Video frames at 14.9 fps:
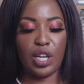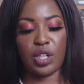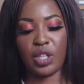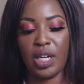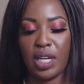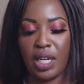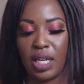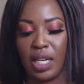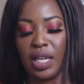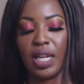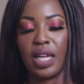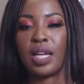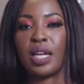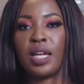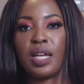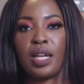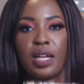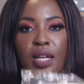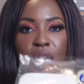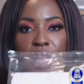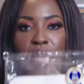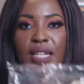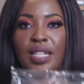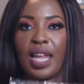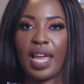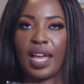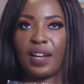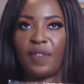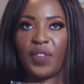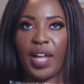you're gonna need
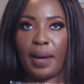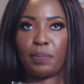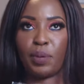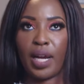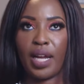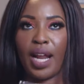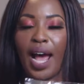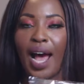Naan flatbread.